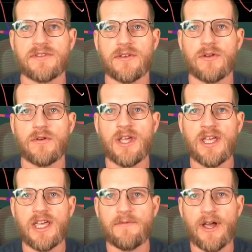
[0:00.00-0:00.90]
So
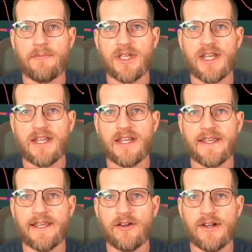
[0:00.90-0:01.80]
if I'm getting in
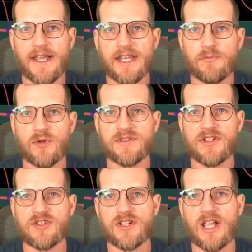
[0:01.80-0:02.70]
here and I get a
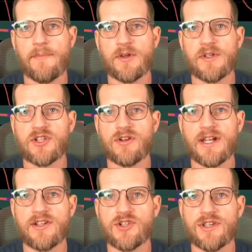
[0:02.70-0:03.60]
position, I'm going to be
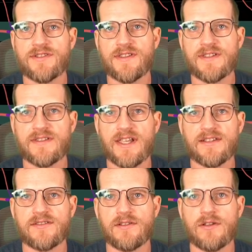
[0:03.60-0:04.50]
trading just to this
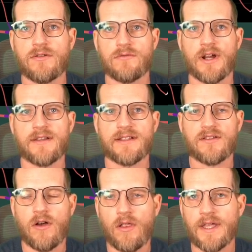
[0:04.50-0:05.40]
next node, right? That's
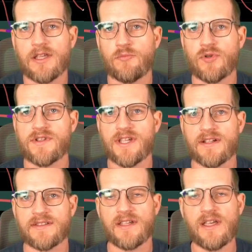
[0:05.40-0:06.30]
all I can predict.